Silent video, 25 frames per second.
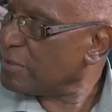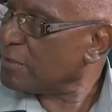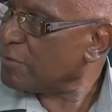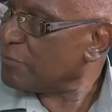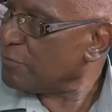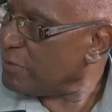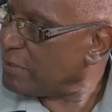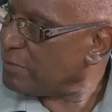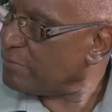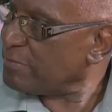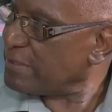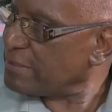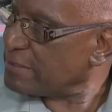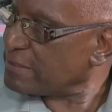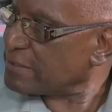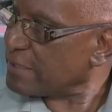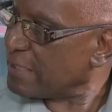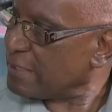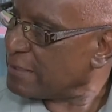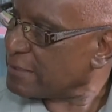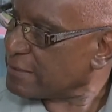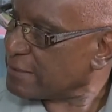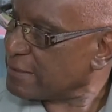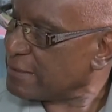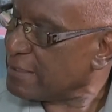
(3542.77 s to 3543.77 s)
will be the
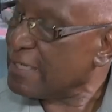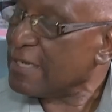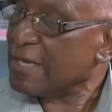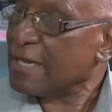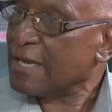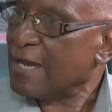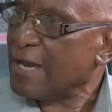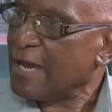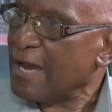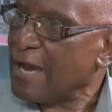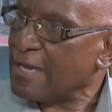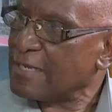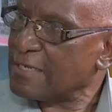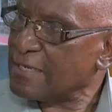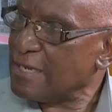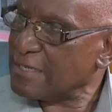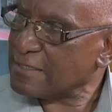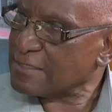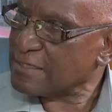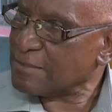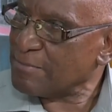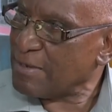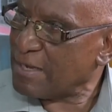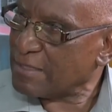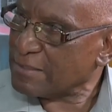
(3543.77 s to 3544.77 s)
shelter. As
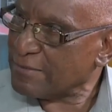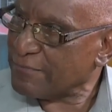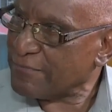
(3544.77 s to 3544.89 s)
a matter of